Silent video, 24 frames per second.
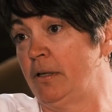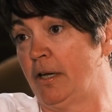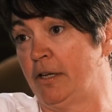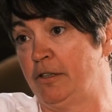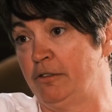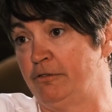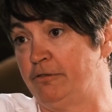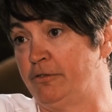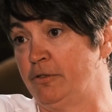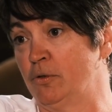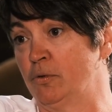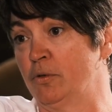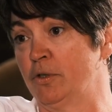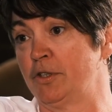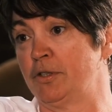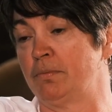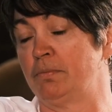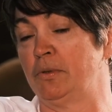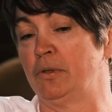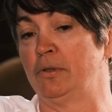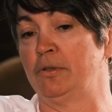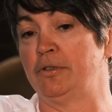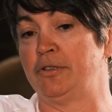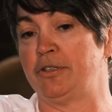
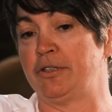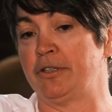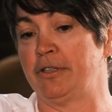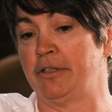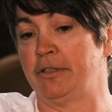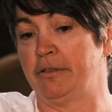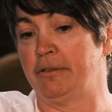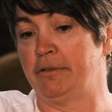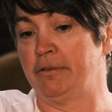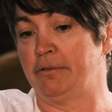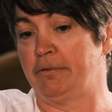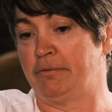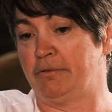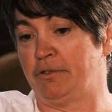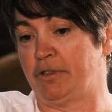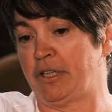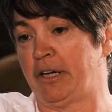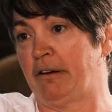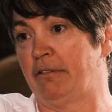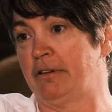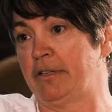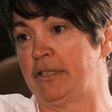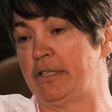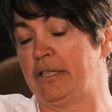unaffordable to
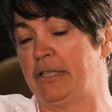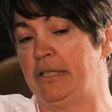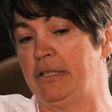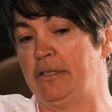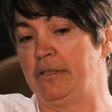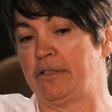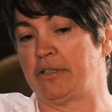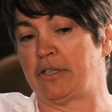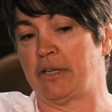charities.